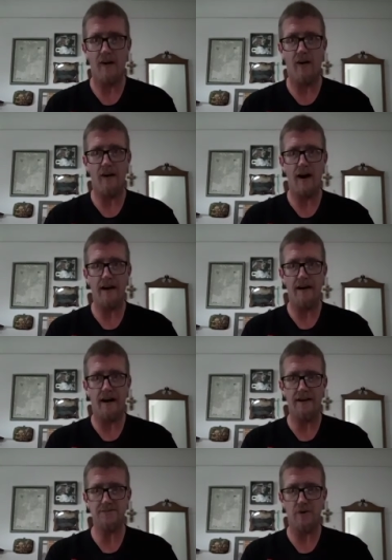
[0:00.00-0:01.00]
All right,
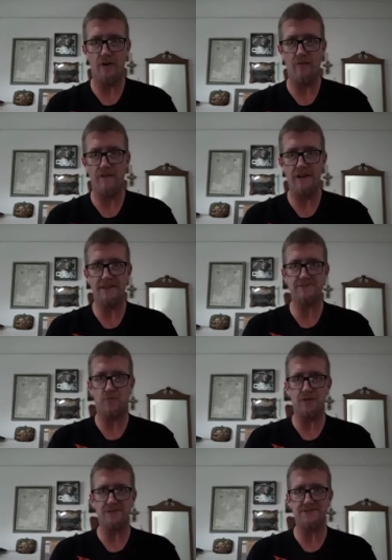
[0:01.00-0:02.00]
guys. Well, hopefully this
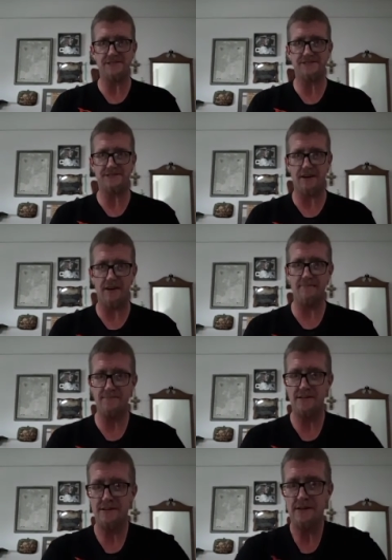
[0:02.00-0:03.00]
works this time.
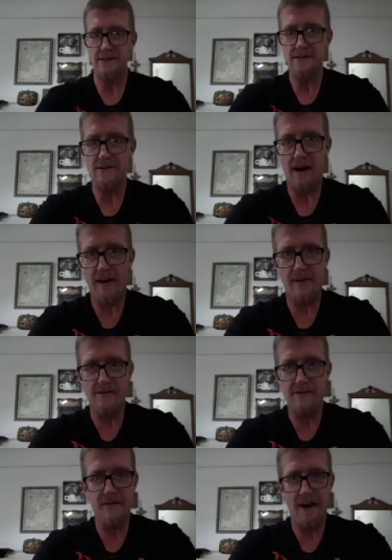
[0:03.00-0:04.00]
I know
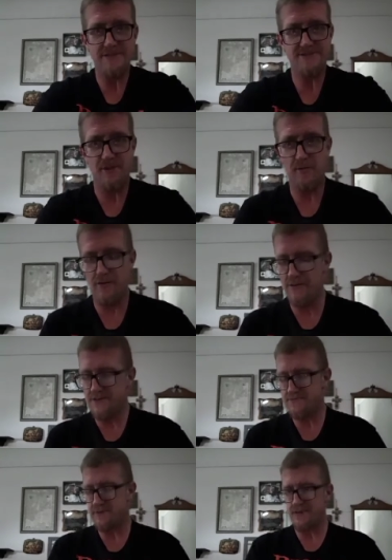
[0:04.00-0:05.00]
you guys don't know
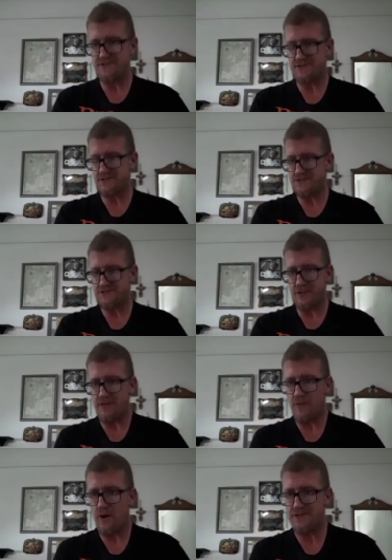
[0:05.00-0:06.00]
this because you're just
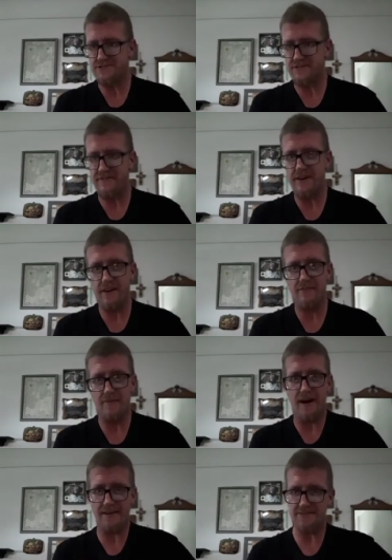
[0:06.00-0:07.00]
starting to watch this video,
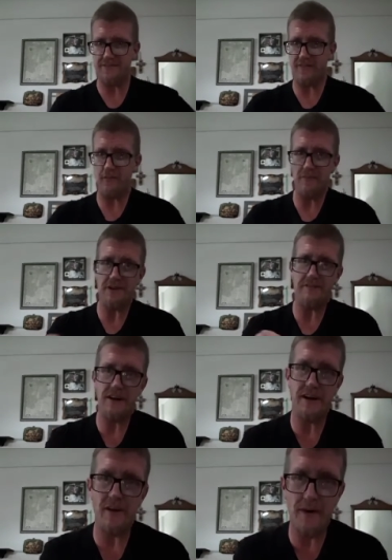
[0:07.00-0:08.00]
but I just filmed this
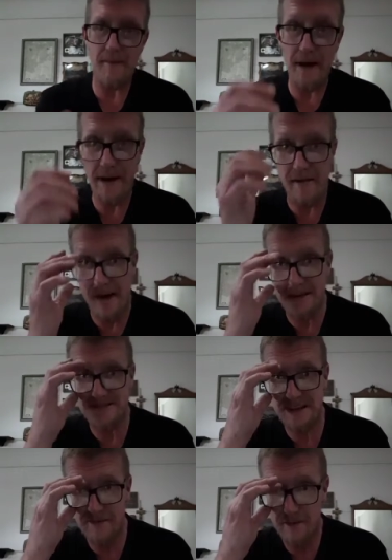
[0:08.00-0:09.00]
video and I made it about
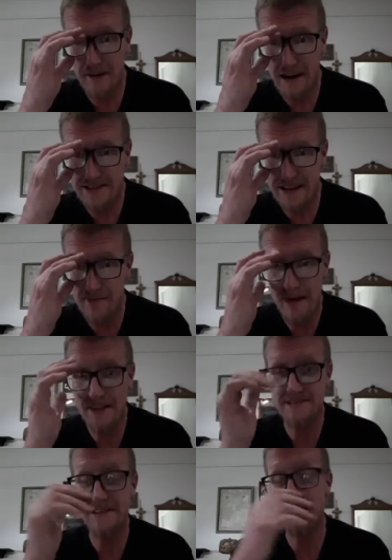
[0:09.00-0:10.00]
7 minutes, 8
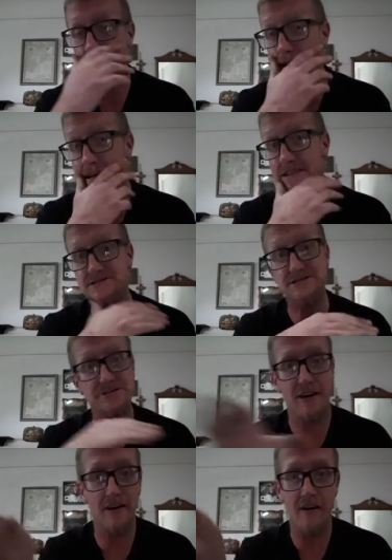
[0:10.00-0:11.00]
minutes into it, and it just
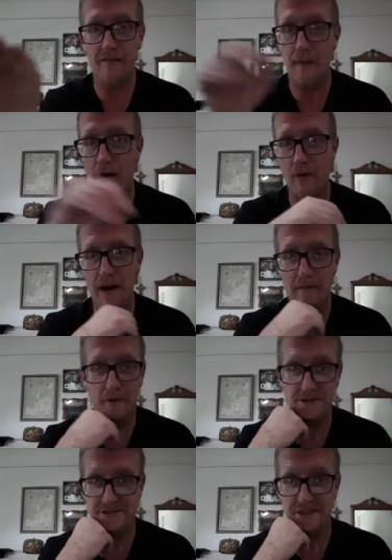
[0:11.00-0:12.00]
cut off. My whole
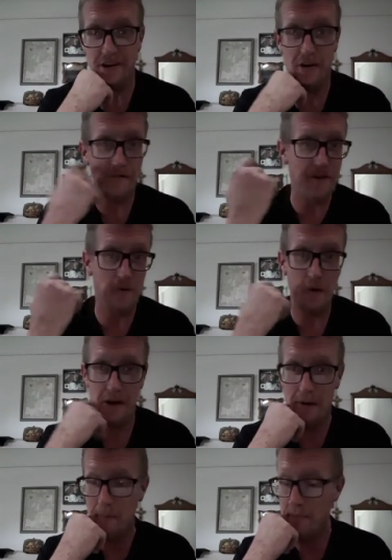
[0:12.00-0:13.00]
camera just cut off and
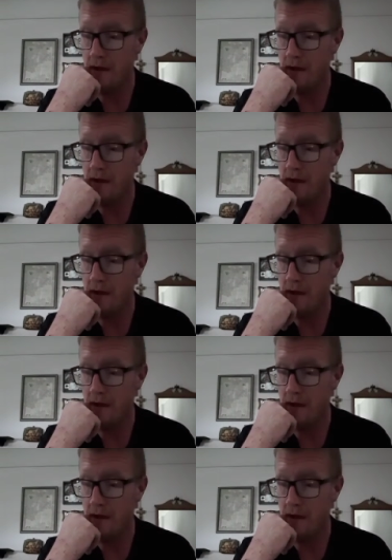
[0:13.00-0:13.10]
quit.